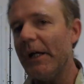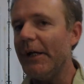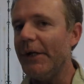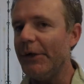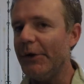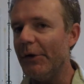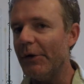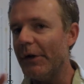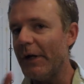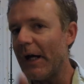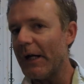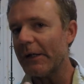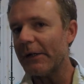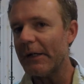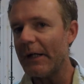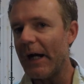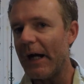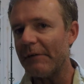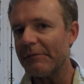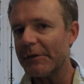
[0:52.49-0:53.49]
You're not
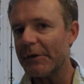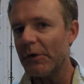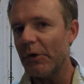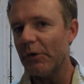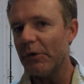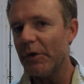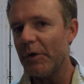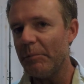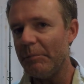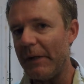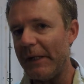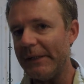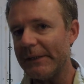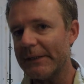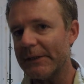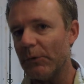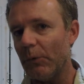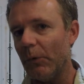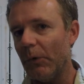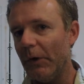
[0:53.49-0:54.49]
going to have to go to the bait
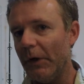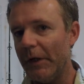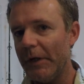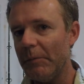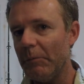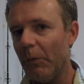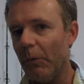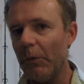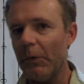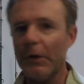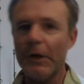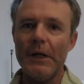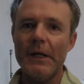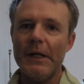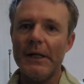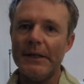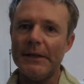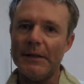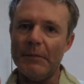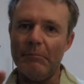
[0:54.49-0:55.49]
store anymore
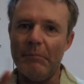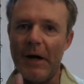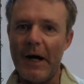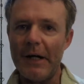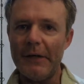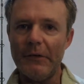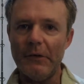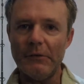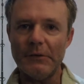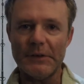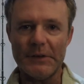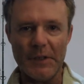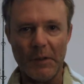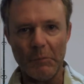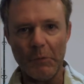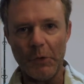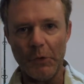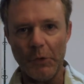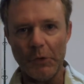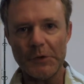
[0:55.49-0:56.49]
to buy those
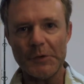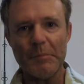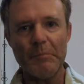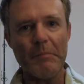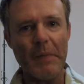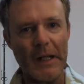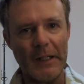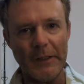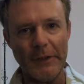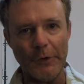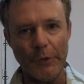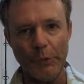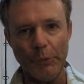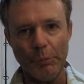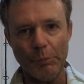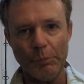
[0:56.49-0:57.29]
double hooked ballyhoo.